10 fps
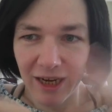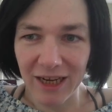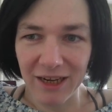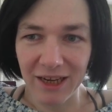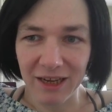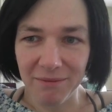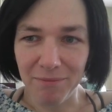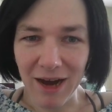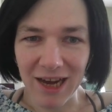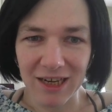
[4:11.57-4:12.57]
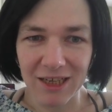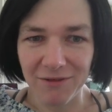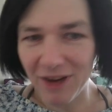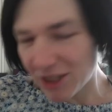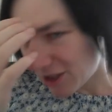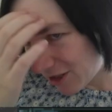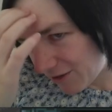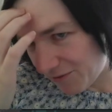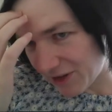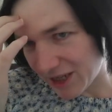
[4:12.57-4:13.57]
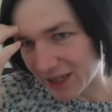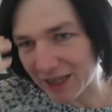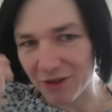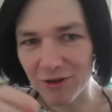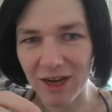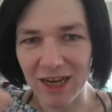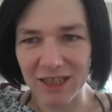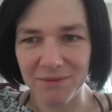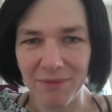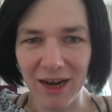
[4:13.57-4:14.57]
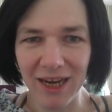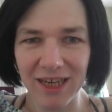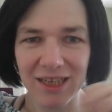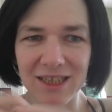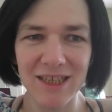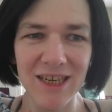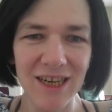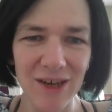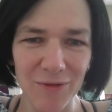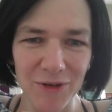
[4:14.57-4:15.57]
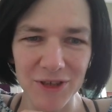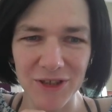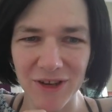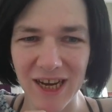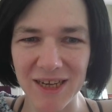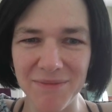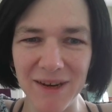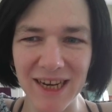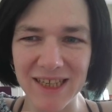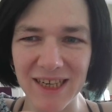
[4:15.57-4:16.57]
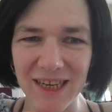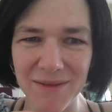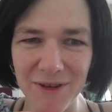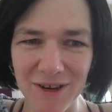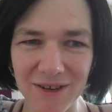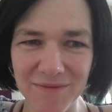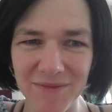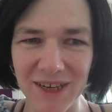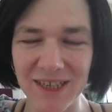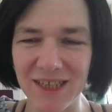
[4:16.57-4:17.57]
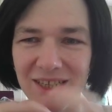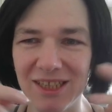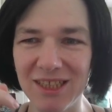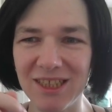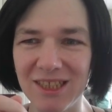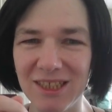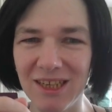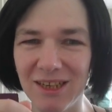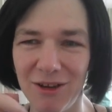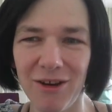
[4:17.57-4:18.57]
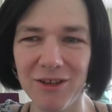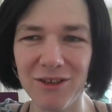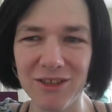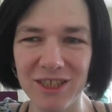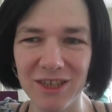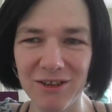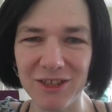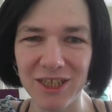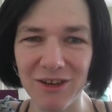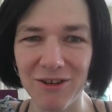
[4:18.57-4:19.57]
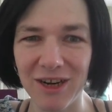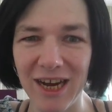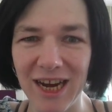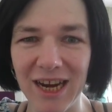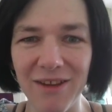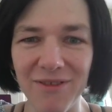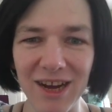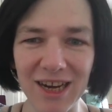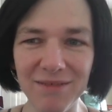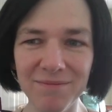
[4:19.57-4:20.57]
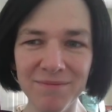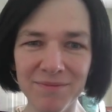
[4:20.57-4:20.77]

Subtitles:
any pirated version of it, and you can't buy it. Obviously you can't buy it anymore, and it is not on Geo anywhere,